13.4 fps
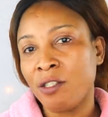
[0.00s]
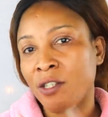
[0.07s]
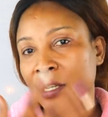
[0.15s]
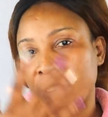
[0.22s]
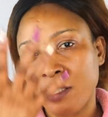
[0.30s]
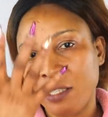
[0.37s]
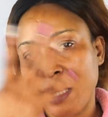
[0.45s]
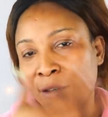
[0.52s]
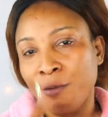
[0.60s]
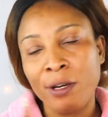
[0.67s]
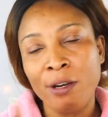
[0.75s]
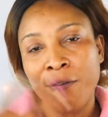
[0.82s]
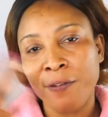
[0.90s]
just get
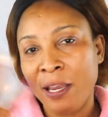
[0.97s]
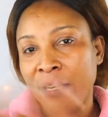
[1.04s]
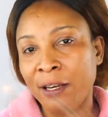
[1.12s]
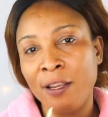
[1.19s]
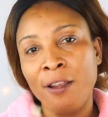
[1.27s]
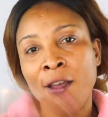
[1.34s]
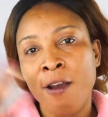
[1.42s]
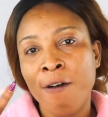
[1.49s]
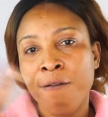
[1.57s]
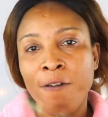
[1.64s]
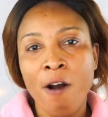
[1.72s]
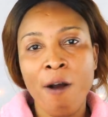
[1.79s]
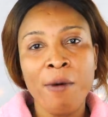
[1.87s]
rid of any
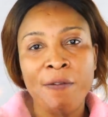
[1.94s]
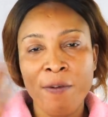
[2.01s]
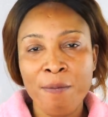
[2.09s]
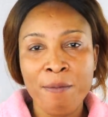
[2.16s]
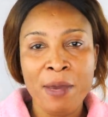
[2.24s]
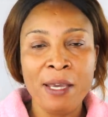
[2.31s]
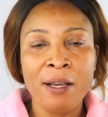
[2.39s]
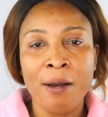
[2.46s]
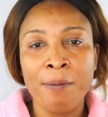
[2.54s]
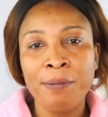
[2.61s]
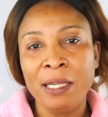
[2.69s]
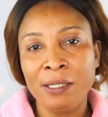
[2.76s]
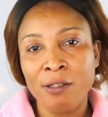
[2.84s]
form of a
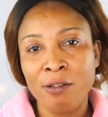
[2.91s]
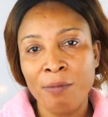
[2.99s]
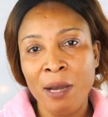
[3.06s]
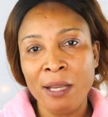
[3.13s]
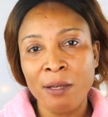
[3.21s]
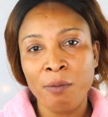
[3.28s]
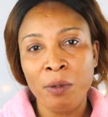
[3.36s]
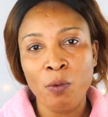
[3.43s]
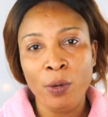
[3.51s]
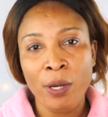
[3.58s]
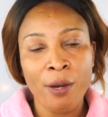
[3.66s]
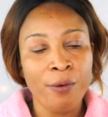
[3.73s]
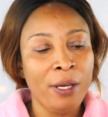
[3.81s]
makeup that you might be
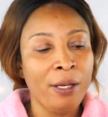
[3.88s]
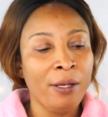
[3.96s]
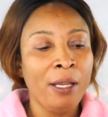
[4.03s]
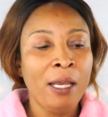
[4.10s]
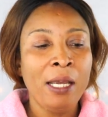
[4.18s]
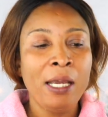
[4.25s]
wearing,